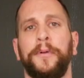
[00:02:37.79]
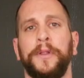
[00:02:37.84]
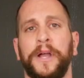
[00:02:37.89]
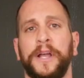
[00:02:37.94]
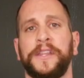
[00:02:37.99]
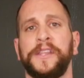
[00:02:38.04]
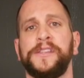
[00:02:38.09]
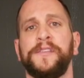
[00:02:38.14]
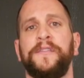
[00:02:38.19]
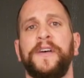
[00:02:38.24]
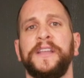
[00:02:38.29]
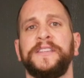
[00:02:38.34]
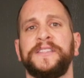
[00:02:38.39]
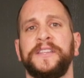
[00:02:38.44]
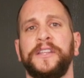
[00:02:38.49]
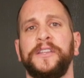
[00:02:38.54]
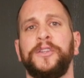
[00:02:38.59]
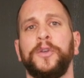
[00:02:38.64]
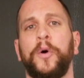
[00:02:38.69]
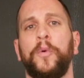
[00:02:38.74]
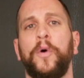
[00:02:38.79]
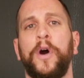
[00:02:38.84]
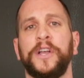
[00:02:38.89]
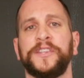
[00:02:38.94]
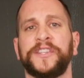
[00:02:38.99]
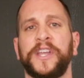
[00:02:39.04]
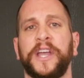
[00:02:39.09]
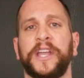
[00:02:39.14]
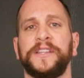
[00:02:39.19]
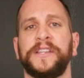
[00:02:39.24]
plug the device into a wall
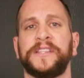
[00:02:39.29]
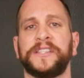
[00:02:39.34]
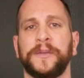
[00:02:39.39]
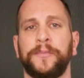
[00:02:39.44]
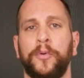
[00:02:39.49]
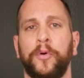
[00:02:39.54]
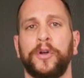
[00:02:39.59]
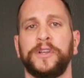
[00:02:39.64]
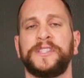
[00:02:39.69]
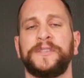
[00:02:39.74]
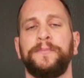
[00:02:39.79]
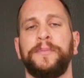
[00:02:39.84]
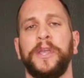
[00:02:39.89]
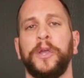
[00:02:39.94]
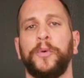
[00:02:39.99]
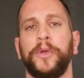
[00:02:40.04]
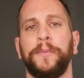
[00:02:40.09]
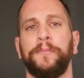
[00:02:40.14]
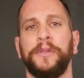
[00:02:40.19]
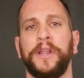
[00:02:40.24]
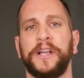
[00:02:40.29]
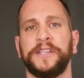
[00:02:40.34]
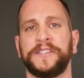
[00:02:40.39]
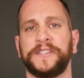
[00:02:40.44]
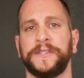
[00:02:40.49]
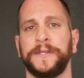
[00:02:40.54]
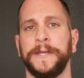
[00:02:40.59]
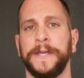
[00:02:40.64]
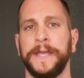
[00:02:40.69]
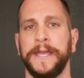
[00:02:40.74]
socket that supports PoE
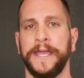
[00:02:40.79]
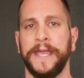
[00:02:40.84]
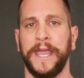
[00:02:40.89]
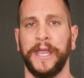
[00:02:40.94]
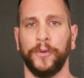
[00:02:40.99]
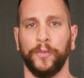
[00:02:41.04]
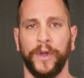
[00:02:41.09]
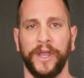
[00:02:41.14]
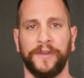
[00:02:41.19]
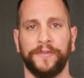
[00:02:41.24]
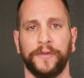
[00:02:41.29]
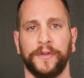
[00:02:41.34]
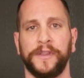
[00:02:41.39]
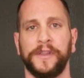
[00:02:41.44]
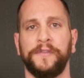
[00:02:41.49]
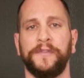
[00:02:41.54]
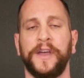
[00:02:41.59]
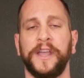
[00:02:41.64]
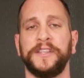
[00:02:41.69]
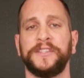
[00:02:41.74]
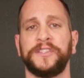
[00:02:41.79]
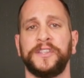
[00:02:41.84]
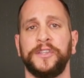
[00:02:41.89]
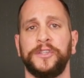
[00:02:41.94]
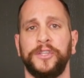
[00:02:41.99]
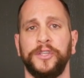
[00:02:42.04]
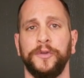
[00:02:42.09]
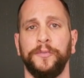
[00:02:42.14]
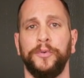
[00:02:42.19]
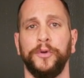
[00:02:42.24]
Plus and wait for the device
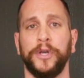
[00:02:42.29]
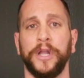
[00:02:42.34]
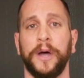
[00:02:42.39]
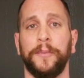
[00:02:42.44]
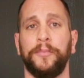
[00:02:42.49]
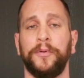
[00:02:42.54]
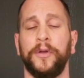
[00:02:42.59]
to boot up.